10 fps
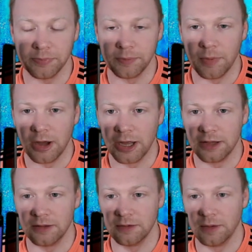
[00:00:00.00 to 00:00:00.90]

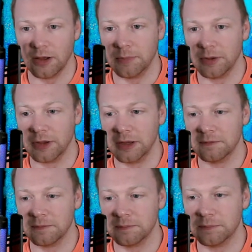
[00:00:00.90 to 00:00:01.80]
by her
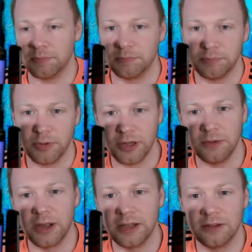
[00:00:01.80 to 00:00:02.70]
body
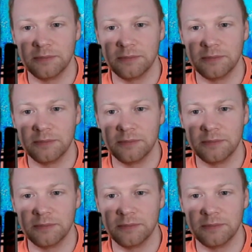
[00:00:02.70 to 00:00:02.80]
weight